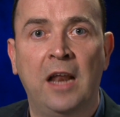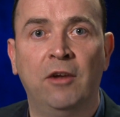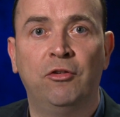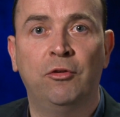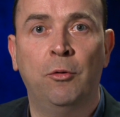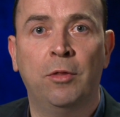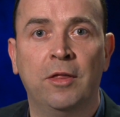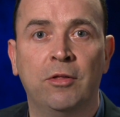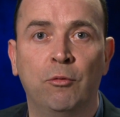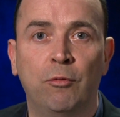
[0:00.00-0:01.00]
and ensure
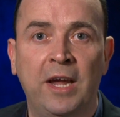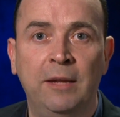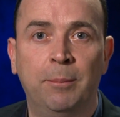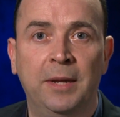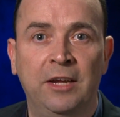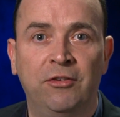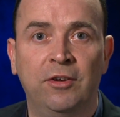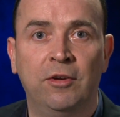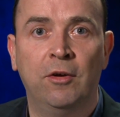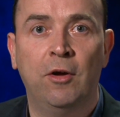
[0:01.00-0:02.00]
that the right
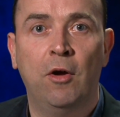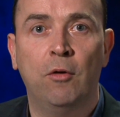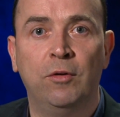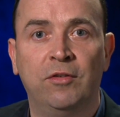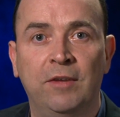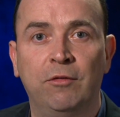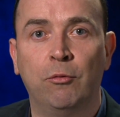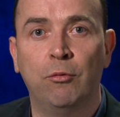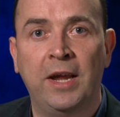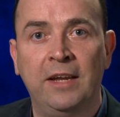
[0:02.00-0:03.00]
patient receives
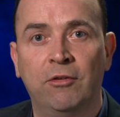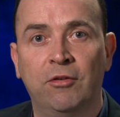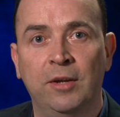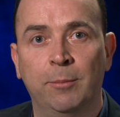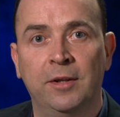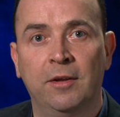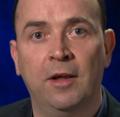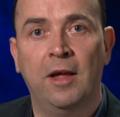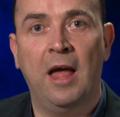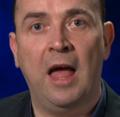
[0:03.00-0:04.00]
the right treatment
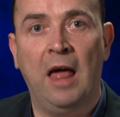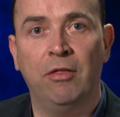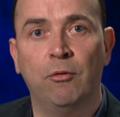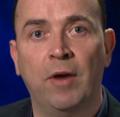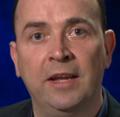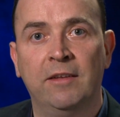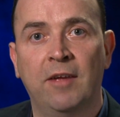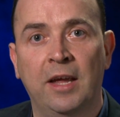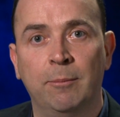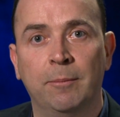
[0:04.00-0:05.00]
at the right
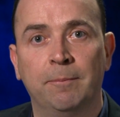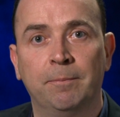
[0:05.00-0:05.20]
time.